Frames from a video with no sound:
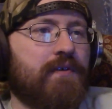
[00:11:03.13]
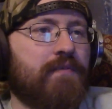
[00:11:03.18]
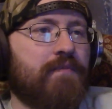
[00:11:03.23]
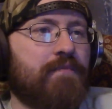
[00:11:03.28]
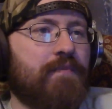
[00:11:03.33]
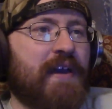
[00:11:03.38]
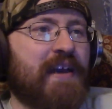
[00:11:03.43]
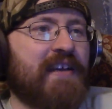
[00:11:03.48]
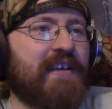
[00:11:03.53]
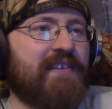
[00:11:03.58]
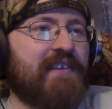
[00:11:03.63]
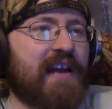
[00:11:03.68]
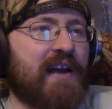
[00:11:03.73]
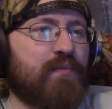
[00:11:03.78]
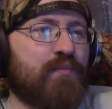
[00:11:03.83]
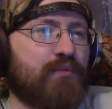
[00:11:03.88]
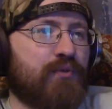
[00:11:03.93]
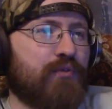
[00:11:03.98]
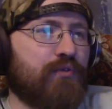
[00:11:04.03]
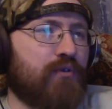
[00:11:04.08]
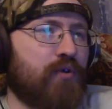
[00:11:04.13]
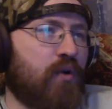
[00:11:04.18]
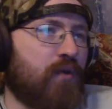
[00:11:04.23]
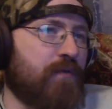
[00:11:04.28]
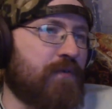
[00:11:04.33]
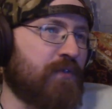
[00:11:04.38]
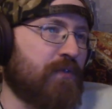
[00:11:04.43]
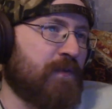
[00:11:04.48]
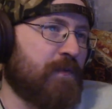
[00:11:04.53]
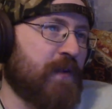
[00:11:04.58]
Man, he's got a bruise all
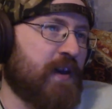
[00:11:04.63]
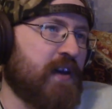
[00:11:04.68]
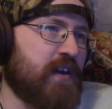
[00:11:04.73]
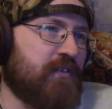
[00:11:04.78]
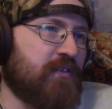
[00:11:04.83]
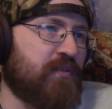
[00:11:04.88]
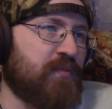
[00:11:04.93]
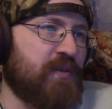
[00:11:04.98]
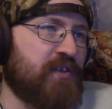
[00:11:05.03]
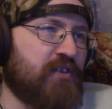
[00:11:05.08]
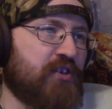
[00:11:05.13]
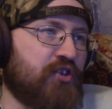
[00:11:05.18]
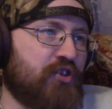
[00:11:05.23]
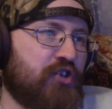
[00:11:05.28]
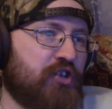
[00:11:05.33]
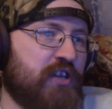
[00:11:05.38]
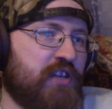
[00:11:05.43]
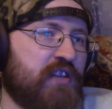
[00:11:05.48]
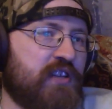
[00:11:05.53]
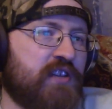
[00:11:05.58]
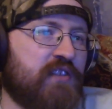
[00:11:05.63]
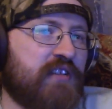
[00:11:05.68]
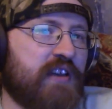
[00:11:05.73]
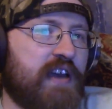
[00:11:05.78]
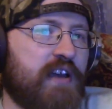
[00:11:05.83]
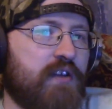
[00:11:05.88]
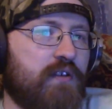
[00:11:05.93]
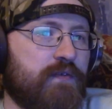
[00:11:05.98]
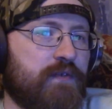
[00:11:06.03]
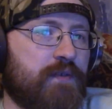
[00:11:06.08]
over his face. He's being the shit kicked
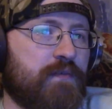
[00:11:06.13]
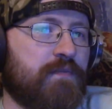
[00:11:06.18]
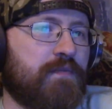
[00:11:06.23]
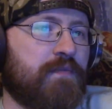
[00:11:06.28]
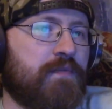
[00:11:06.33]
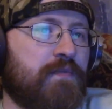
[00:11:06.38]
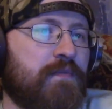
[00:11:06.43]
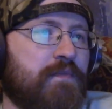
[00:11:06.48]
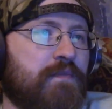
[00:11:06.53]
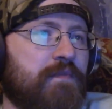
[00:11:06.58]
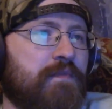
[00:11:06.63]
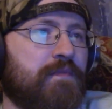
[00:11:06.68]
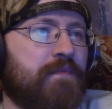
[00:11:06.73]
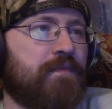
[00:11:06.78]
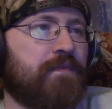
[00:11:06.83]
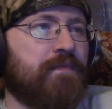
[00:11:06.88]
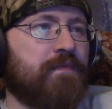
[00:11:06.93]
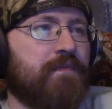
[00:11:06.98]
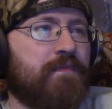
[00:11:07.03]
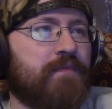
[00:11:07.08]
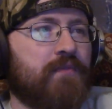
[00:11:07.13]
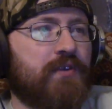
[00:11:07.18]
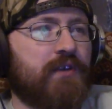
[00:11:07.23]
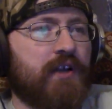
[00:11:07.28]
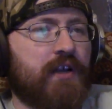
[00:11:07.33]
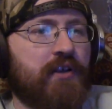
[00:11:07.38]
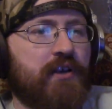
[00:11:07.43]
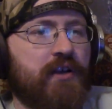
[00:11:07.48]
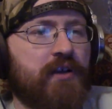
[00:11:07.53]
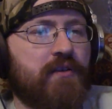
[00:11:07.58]
out of him.
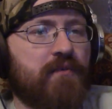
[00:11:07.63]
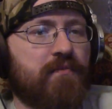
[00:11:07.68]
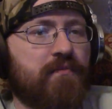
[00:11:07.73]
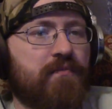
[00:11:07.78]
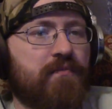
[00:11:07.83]
God damn.